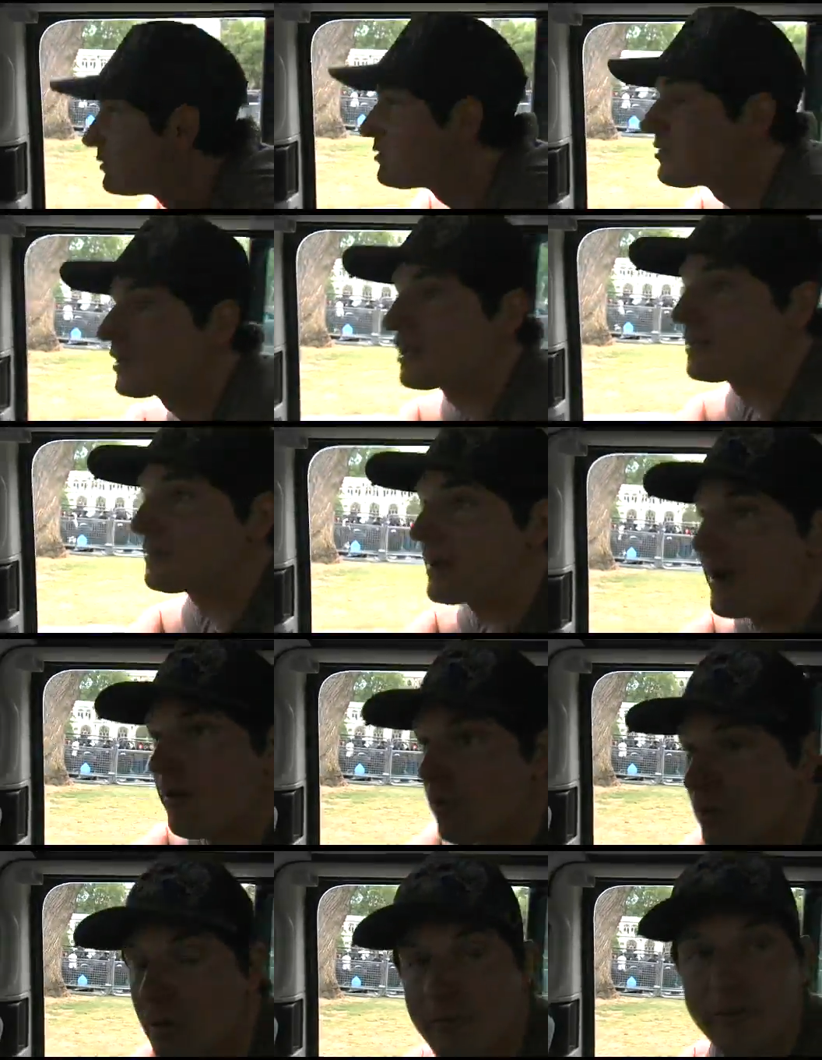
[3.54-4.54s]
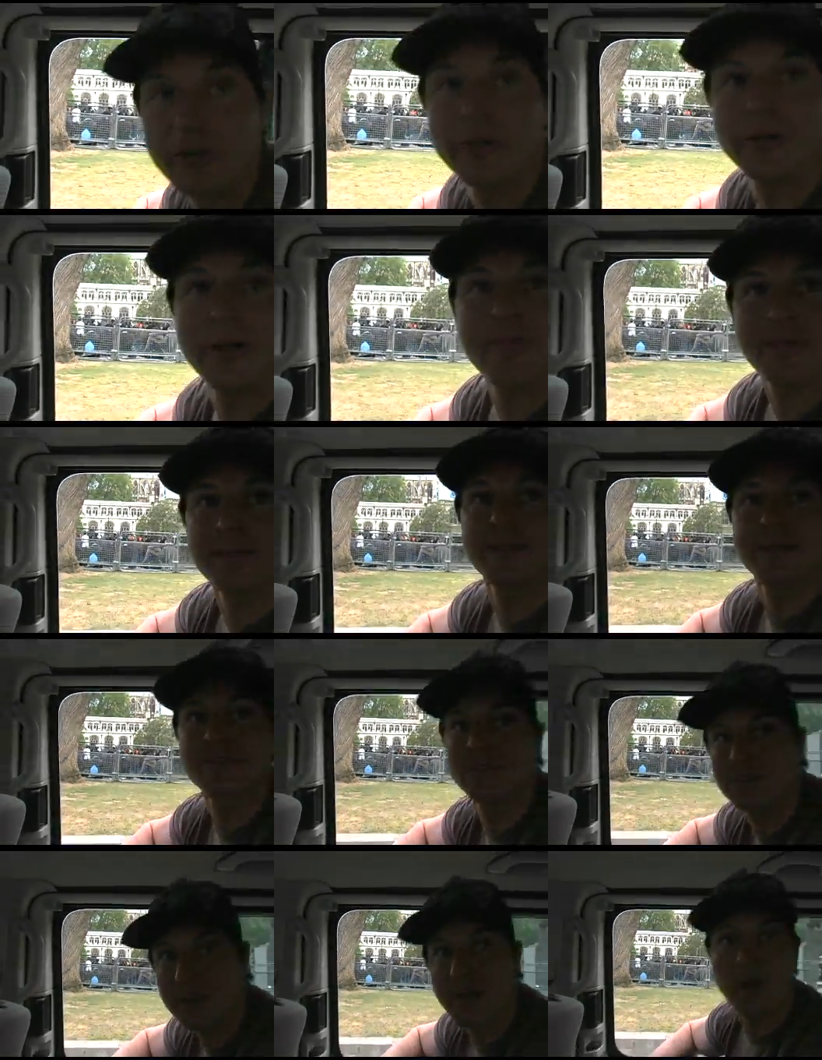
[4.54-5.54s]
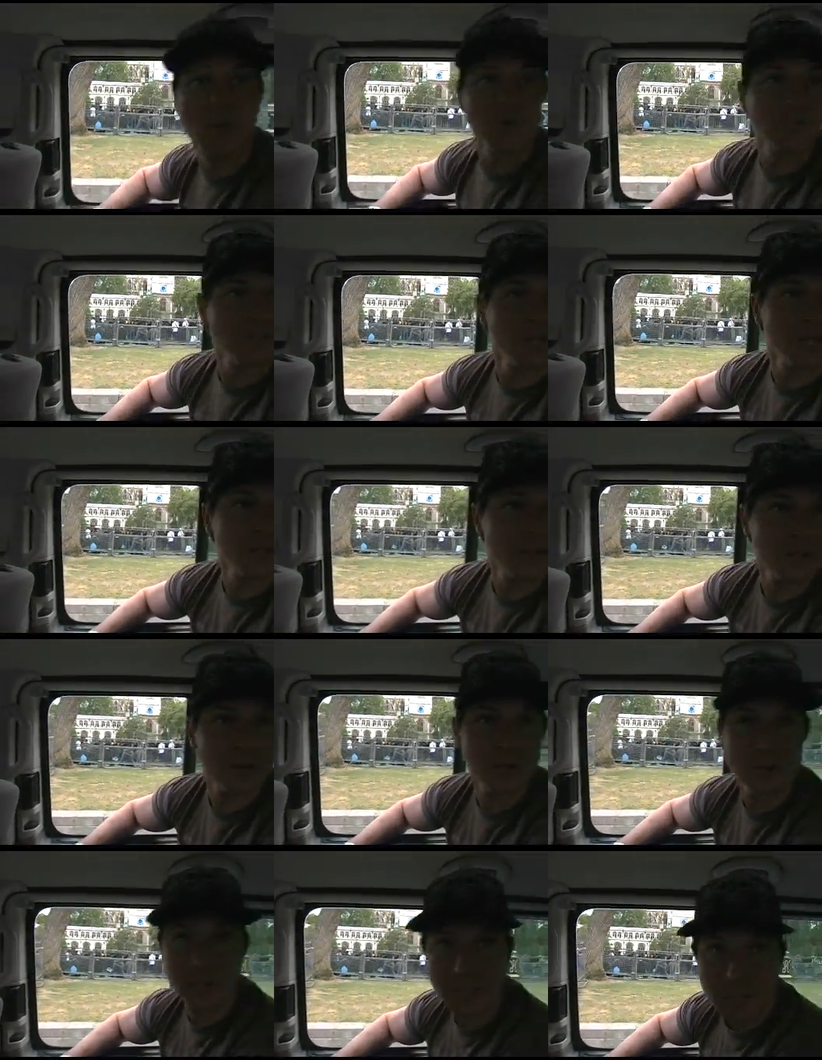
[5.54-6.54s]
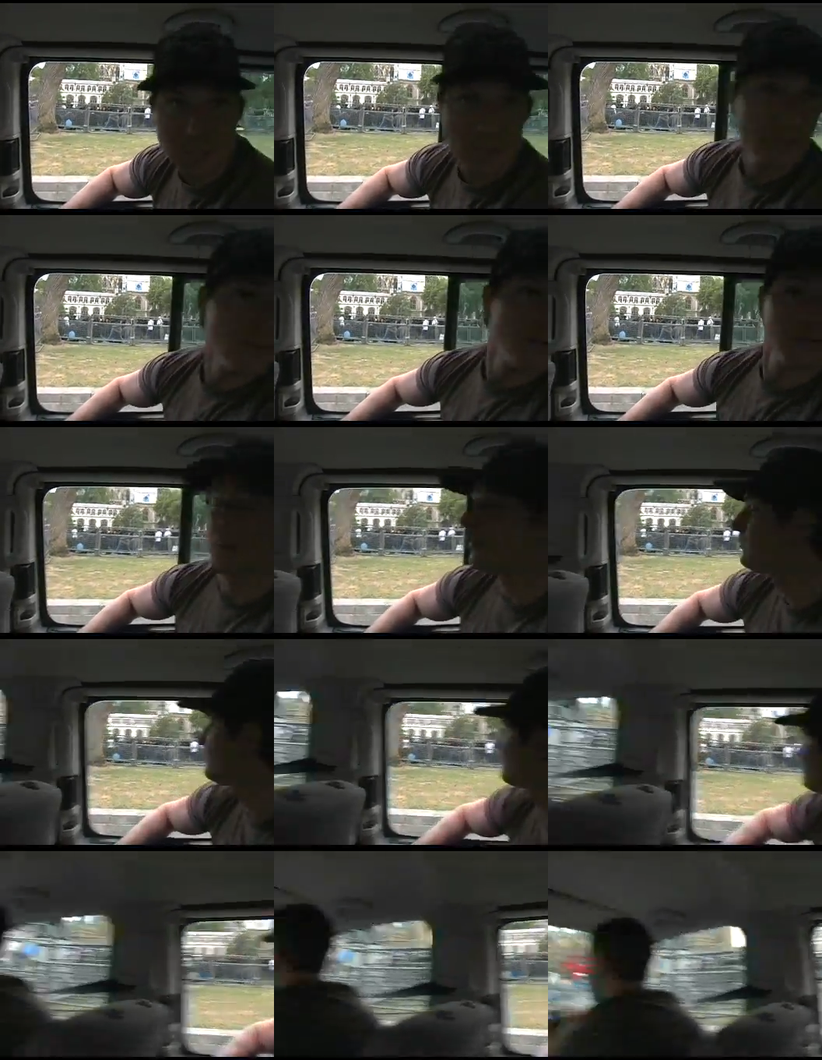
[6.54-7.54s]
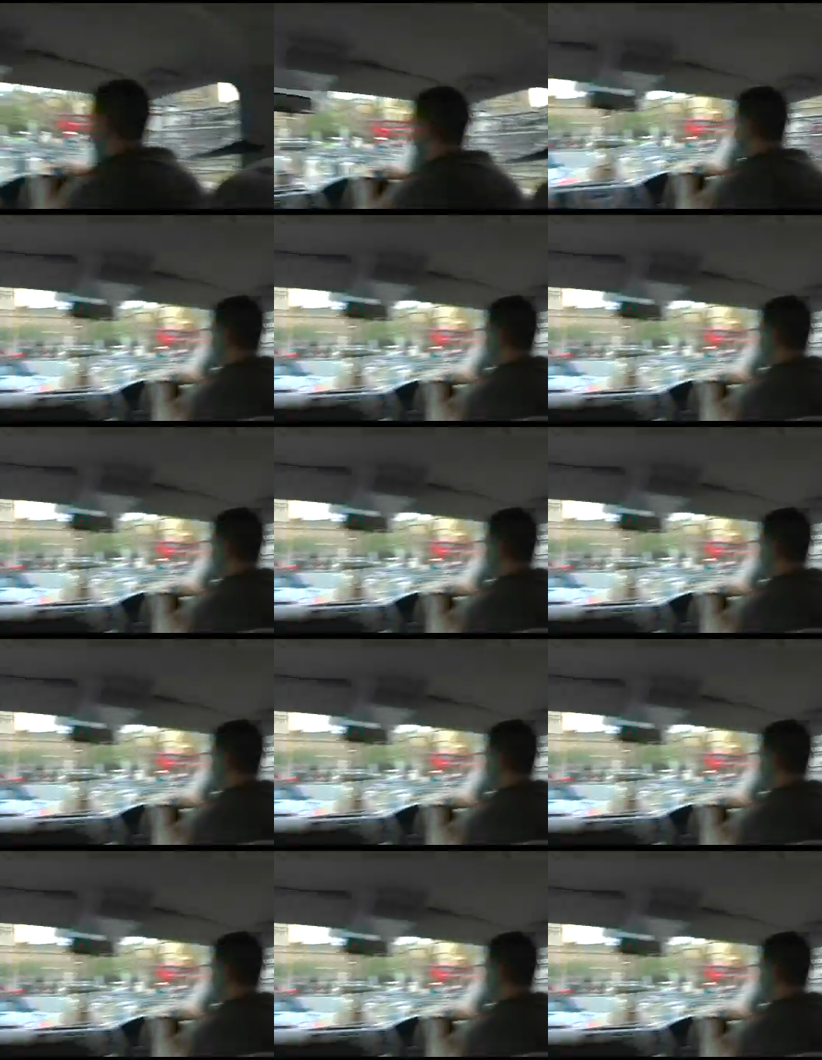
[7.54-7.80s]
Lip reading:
No face is visible, so there are no lips to read.